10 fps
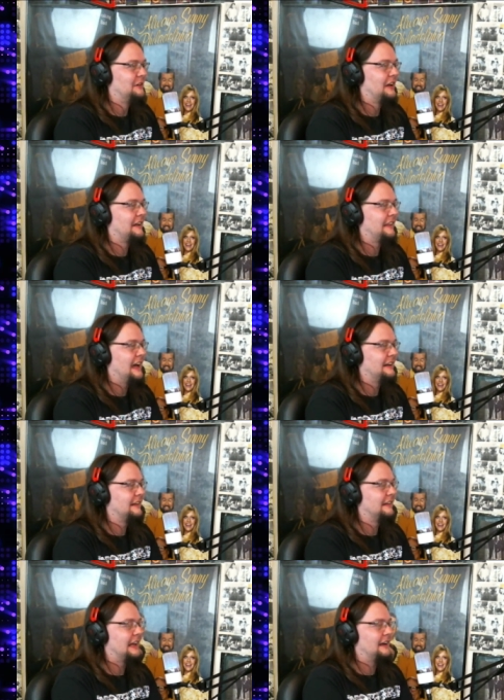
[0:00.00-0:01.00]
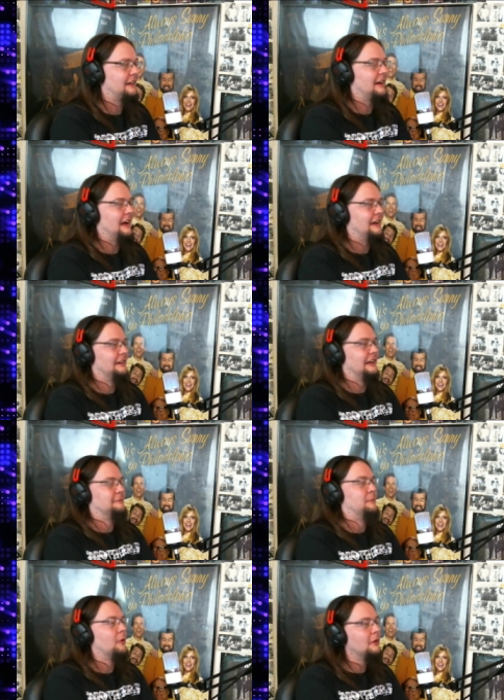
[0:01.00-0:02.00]
like that kind of
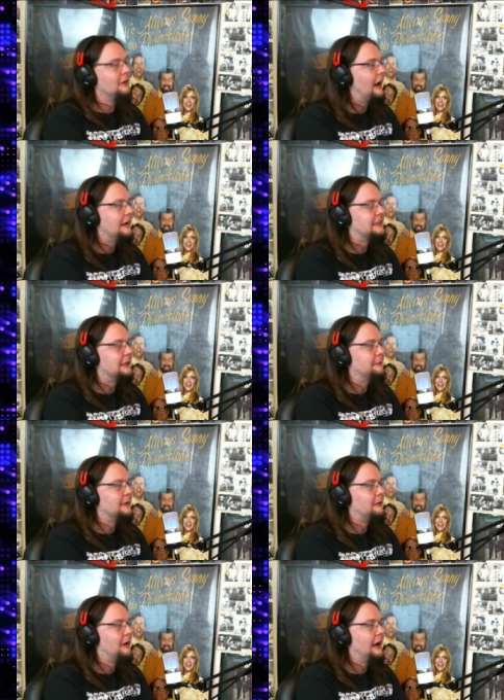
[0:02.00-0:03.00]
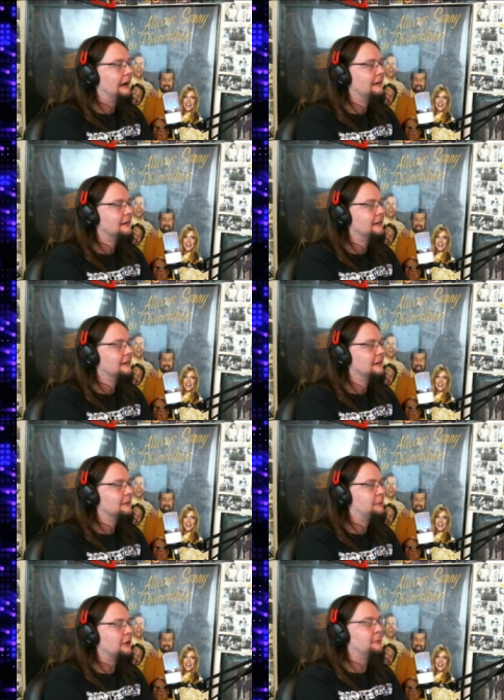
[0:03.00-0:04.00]
immortalized him in a way.
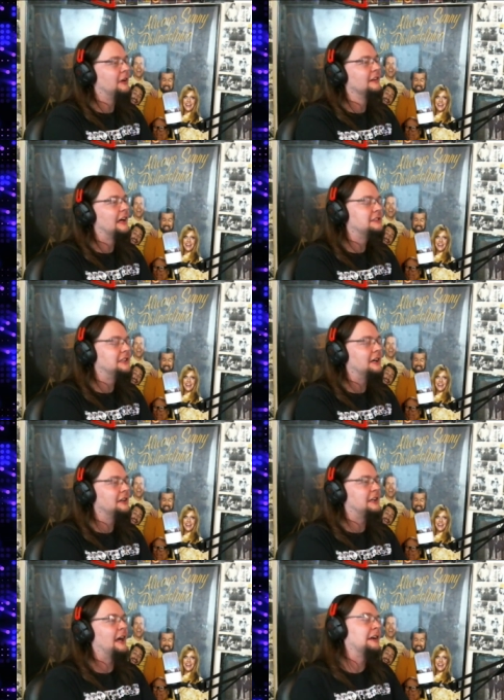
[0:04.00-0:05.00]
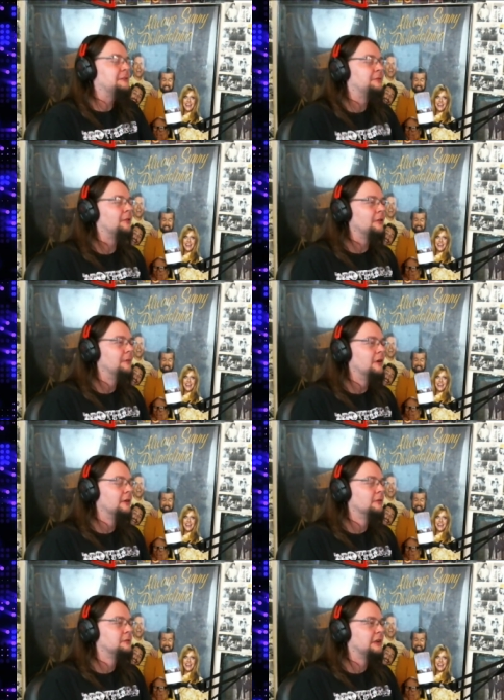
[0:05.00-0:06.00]
Put him on legendary status before the movie
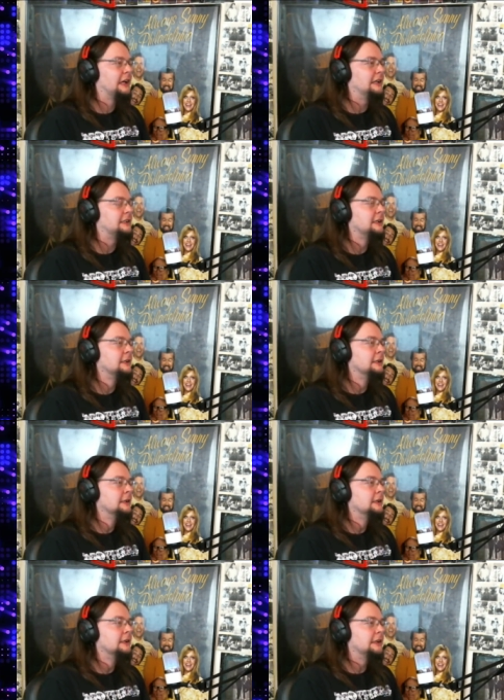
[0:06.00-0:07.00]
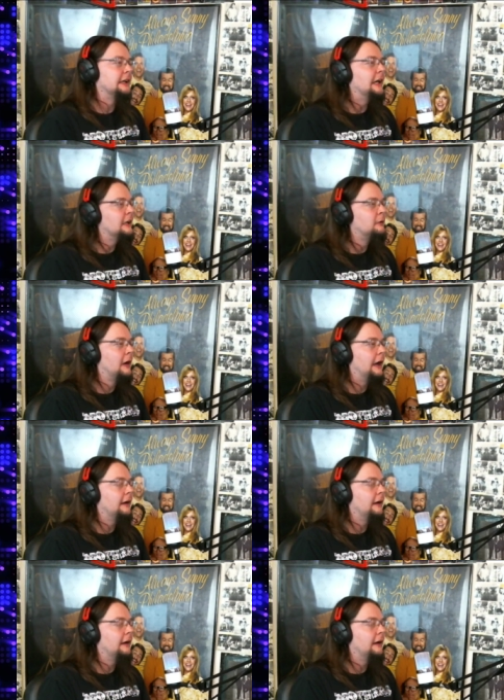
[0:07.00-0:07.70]
was released. In a way.